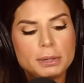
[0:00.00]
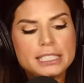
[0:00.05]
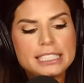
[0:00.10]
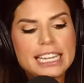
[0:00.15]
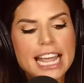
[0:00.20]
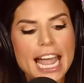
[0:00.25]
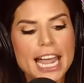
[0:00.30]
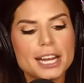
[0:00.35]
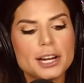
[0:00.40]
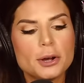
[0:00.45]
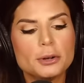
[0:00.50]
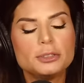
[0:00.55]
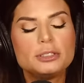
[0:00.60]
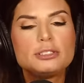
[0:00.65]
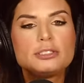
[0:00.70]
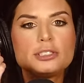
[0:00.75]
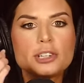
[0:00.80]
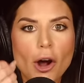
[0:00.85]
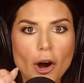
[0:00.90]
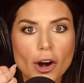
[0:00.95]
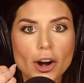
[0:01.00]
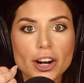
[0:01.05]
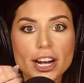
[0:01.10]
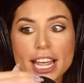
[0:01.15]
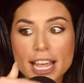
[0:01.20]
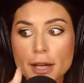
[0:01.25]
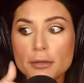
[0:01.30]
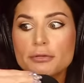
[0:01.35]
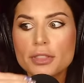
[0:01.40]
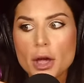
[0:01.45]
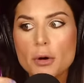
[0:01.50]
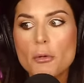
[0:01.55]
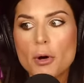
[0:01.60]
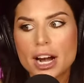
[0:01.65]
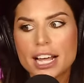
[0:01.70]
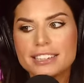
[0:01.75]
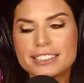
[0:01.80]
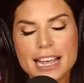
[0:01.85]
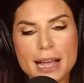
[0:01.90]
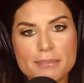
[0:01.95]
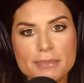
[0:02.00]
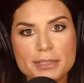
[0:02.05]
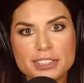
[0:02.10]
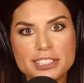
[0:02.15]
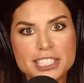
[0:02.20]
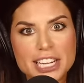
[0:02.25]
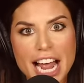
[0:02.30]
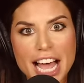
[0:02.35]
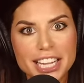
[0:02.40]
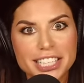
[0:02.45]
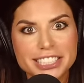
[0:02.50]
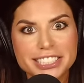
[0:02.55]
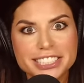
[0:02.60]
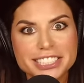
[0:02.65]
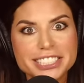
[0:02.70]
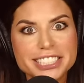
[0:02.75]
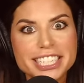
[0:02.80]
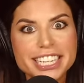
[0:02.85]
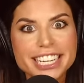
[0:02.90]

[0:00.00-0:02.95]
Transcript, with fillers: potatoes start if they want to attempt this challenge?